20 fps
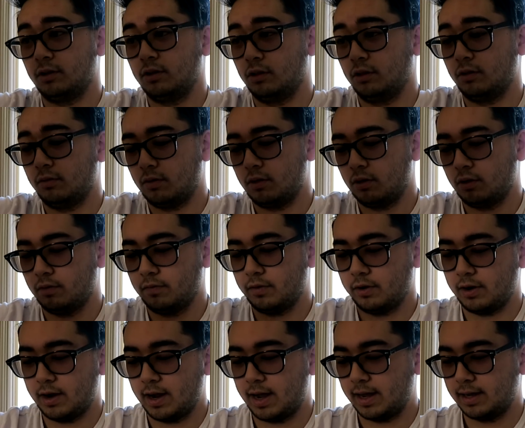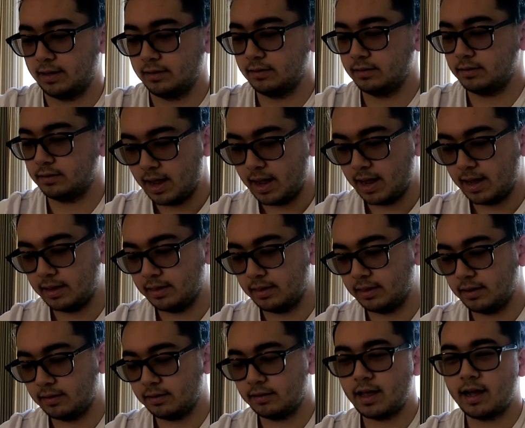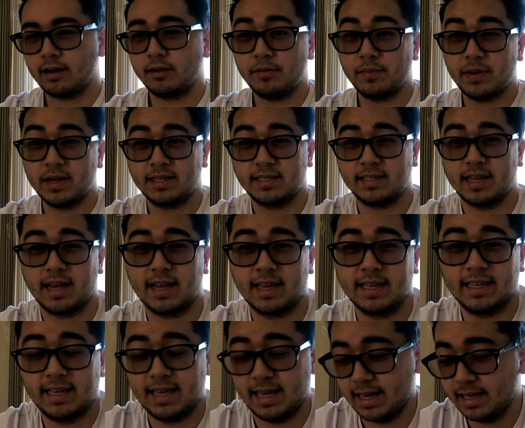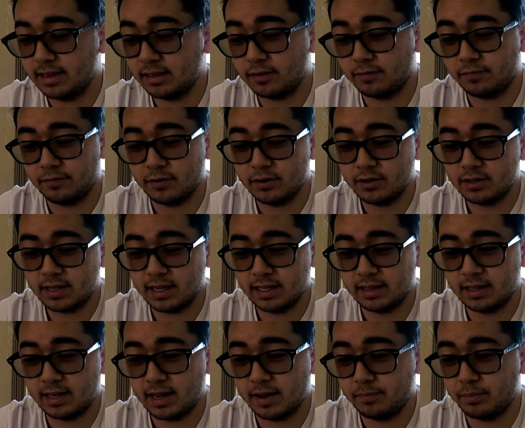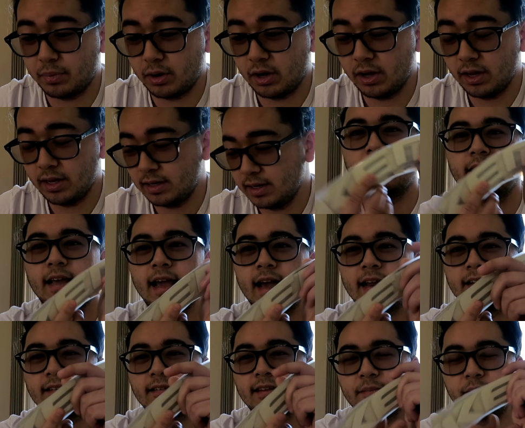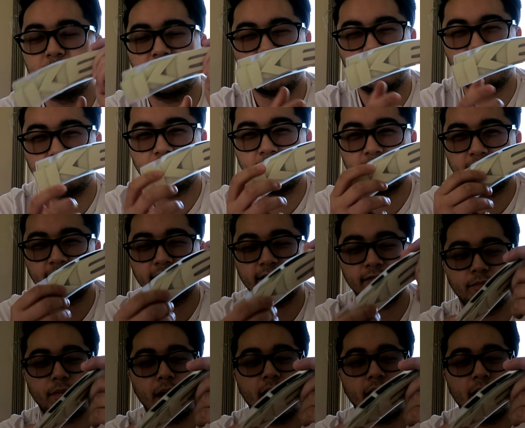glue all over your hands. And this is actually my second kit. The first kit that I bought, they kind of sent me a defective